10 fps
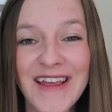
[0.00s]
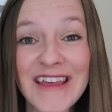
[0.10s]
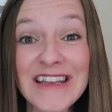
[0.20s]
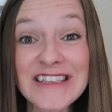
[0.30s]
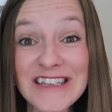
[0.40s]

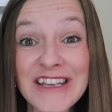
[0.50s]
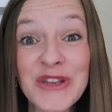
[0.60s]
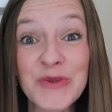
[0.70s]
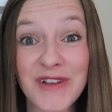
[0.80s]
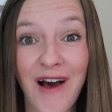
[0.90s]
It
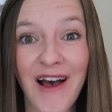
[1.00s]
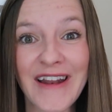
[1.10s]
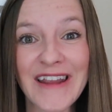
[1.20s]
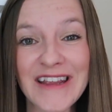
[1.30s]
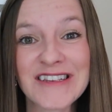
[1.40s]
continues
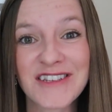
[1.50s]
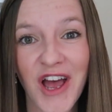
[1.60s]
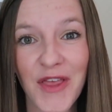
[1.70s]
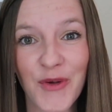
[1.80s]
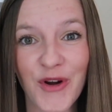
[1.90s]
on into
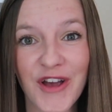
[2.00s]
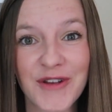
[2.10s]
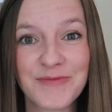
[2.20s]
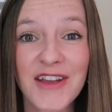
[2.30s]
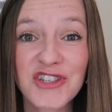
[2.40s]

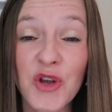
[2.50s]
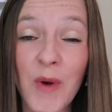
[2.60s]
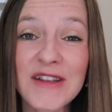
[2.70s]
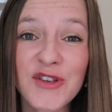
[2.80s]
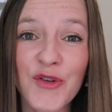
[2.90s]
toddlerhood. And she
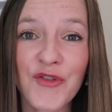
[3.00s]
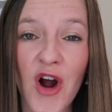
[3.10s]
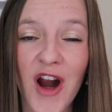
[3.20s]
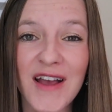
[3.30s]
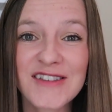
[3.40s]
went so
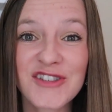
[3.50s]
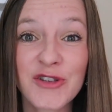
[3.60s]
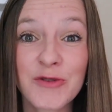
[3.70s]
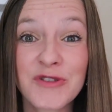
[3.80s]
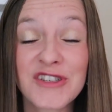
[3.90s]
far as
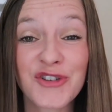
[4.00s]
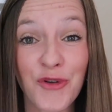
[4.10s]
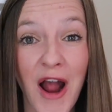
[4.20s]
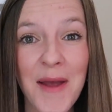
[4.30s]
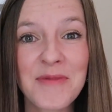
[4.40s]
to
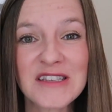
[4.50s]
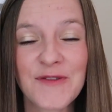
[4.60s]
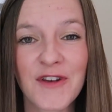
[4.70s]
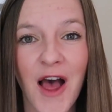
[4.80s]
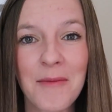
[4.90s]
describe this
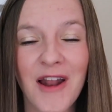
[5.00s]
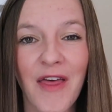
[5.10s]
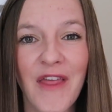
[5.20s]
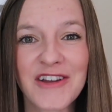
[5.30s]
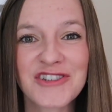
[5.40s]

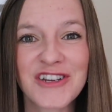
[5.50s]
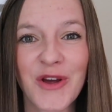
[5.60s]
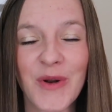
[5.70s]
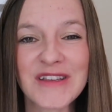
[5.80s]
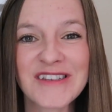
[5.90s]
phenomenon that she
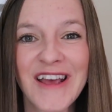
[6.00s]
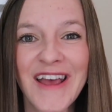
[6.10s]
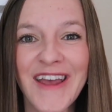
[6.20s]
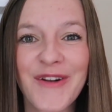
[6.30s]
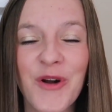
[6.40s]
noticed
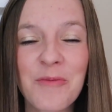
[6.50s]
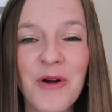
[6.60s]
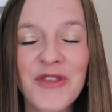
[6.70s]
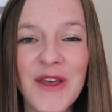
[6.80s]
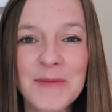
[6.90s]
in her
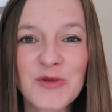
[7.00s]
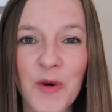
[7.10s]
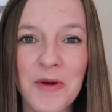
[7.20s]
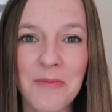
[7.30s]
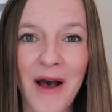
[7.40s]
book, The
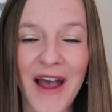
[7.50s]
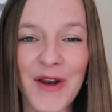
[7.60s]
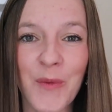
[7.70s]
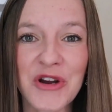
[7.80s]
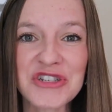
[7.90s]
Absorbent
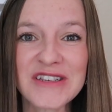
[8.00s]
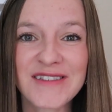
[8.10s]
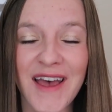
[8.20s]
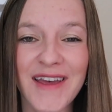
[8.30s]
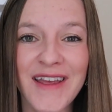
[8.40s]
Mind, where she
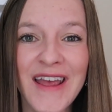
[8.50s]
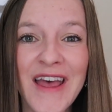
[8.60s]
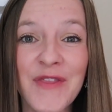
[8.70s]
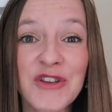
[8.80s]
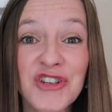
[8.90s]
said,
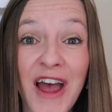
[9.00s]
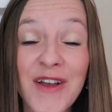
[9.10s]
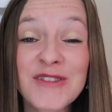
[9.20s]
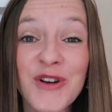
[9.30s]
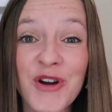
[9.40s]
the
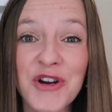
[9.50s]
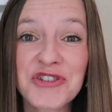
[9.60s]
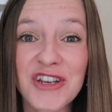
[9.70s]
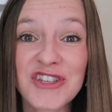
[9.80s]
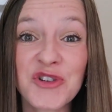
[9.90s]
child's
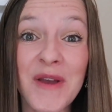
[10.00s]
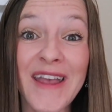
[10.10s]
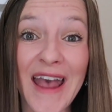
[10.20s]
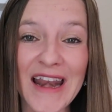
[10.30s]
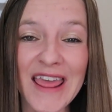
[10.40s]
urge in
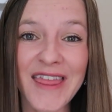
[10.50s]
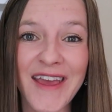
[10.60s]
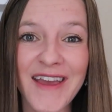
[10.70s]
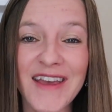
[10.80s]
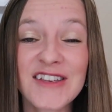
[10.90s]
doing
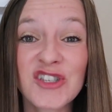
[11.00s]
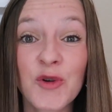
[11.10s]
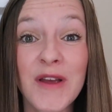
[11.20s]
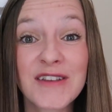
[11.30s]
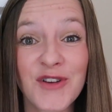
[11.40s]
anything is
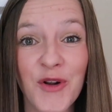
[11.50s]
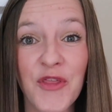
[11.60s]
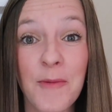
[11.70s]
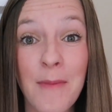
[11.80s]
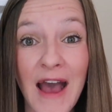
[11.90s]
to
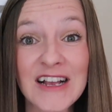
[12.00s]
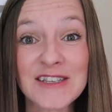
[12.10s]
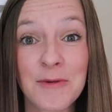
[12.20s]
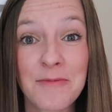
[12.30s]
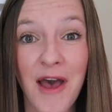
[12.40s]
exert the
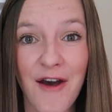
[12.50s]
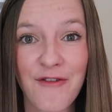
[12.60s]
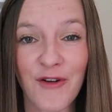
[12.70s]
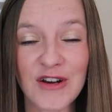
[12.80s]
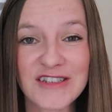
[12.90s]
maximum
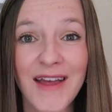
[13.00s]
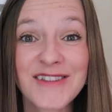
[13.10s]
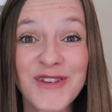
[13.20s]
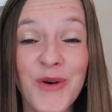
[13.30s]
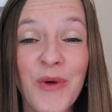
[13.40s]
effort.
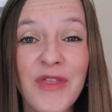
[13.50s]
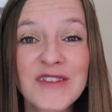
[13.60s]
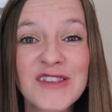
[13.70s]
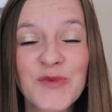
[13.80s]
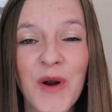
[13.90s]
And so
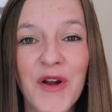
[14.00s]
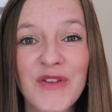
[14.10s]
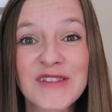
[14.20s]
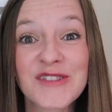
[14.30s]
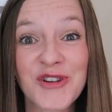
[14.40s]
this is where
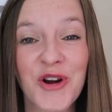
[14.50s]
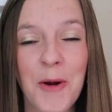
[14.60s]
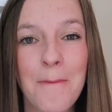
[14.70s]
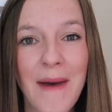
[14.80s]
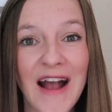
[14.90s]
this
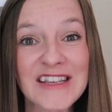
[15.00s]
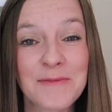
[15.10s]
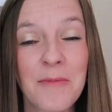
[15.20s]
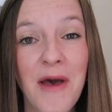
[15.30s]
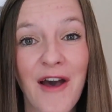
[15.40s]
term
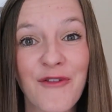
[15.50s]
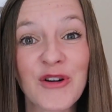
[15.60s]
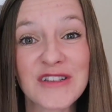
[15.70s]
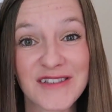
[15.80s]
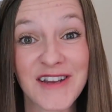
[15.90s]
maximum
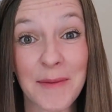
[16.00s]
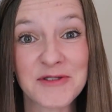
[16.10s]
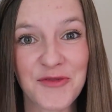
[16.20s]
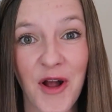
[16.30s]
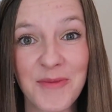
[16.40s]
effort
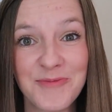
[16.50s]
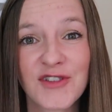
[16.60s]
stems from.